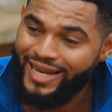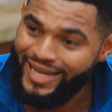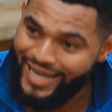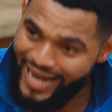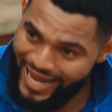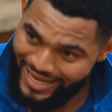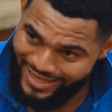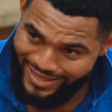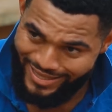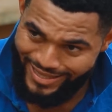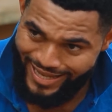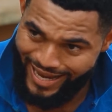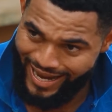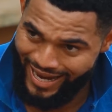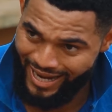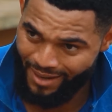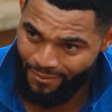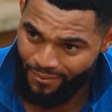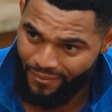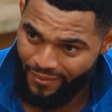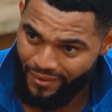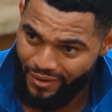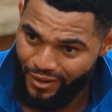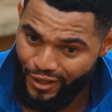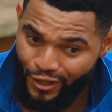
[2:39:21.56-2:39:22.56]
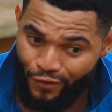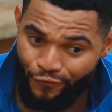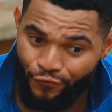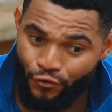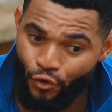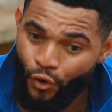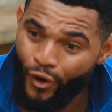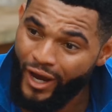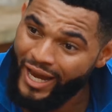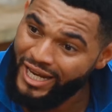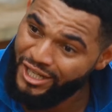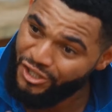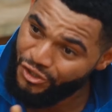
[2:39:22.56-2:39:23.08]
next time, if
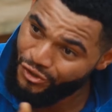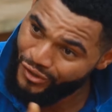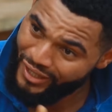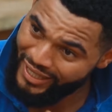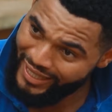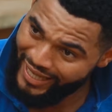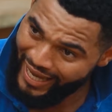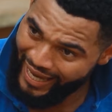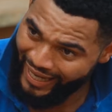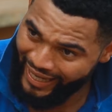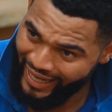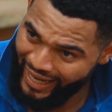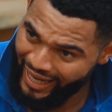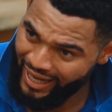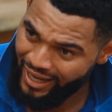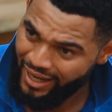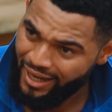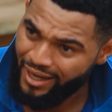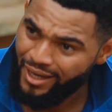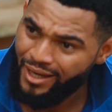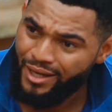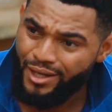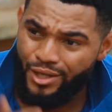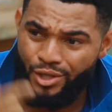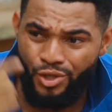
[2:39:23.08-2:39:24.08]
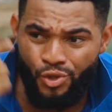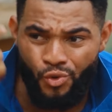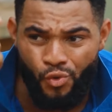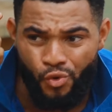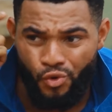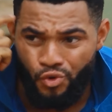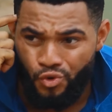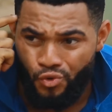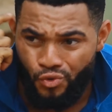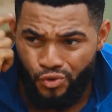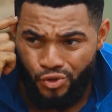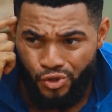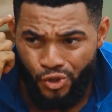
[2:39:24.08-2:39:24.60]
you're entering keke, you
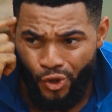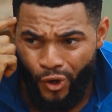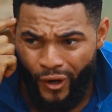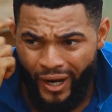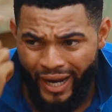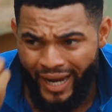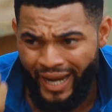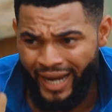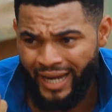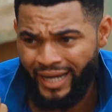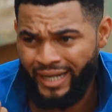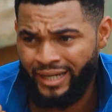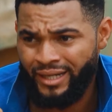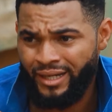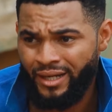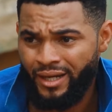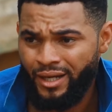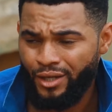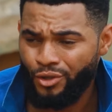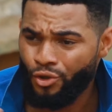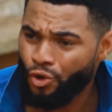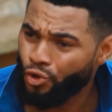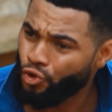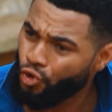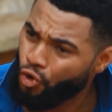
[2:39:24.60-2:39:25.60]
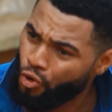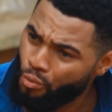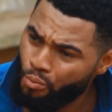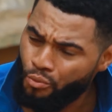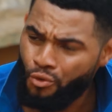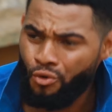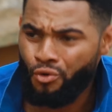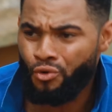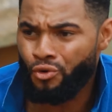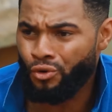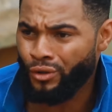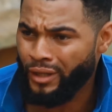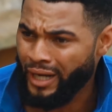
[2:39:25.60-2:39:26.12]
use your head. You're no
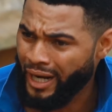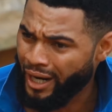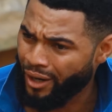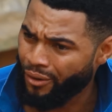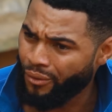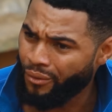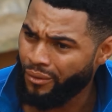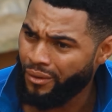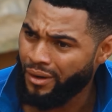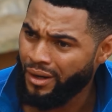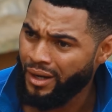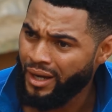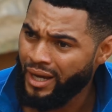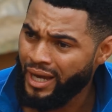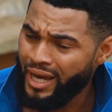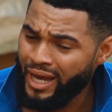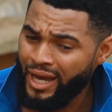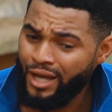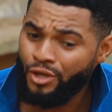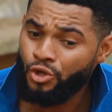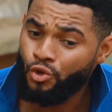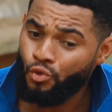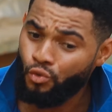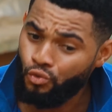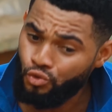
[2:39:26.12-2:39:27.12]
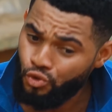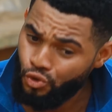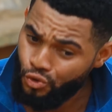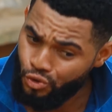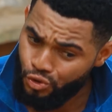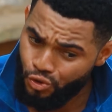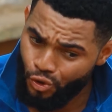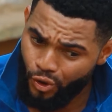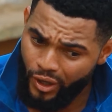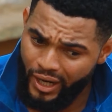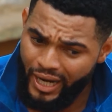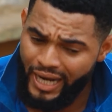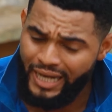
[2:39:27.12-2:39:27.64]
mugu now. Eh? You use
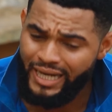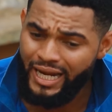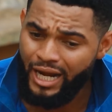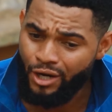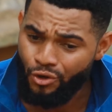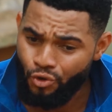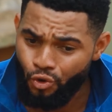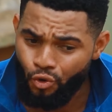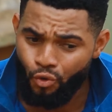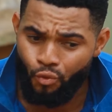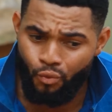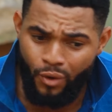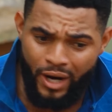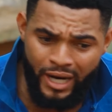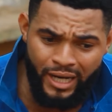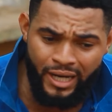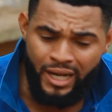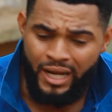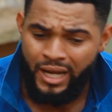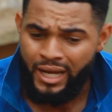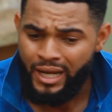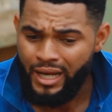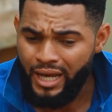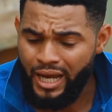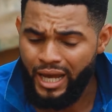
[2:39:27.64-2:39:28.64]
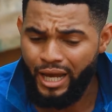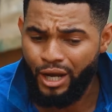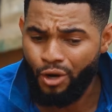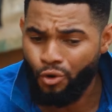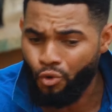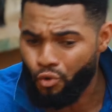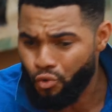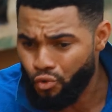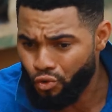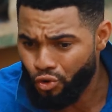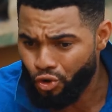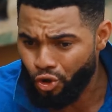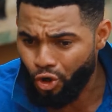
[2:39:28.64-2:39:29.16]
your head and know when
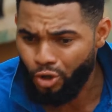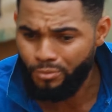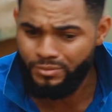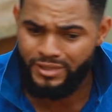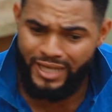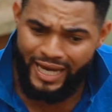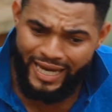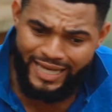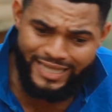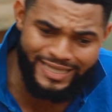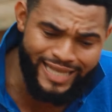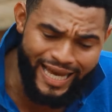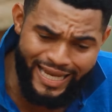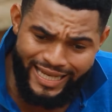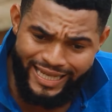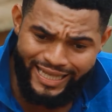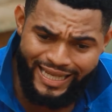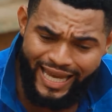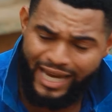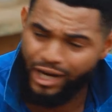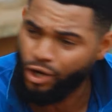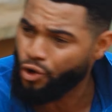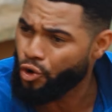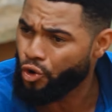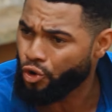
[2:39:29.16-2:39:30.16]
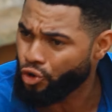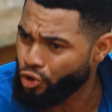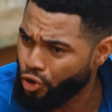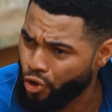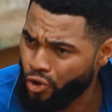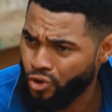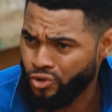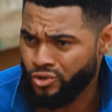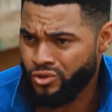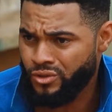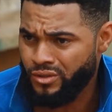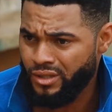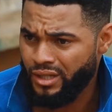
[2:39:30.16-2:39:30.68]
hoodlums are inside the keke or
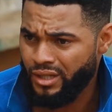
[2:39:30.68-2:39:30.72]
not.